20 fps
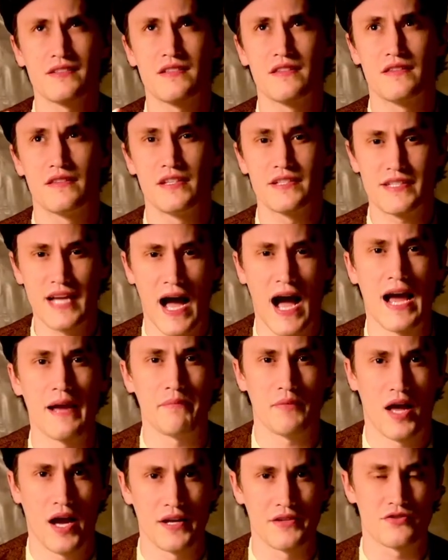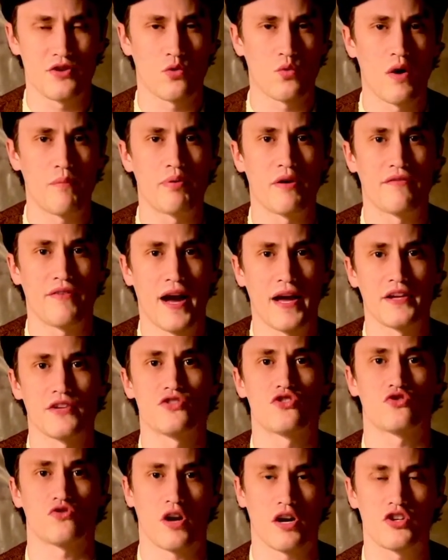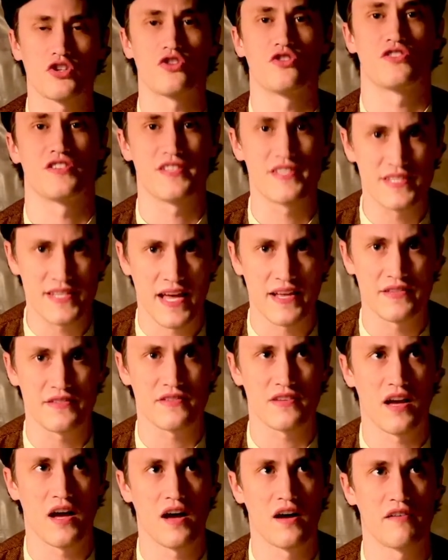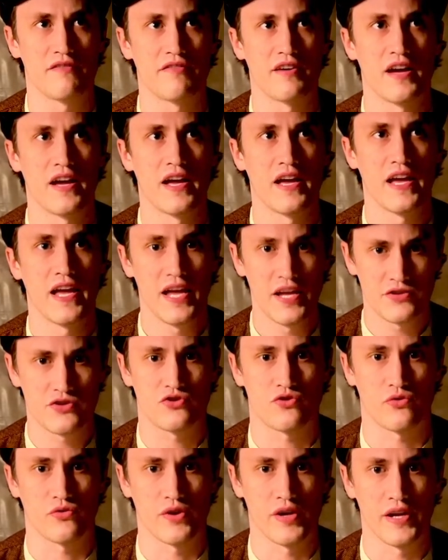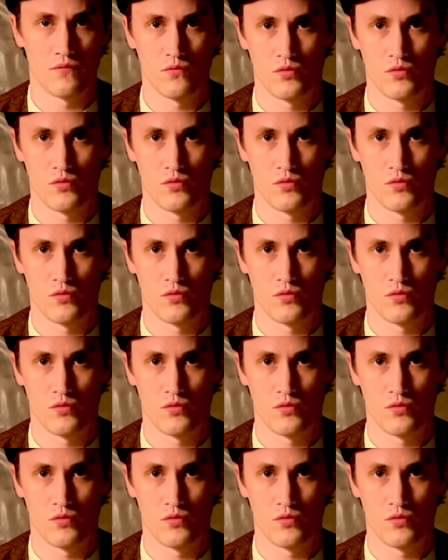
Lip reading: the timelines are what provide a structured sense of history,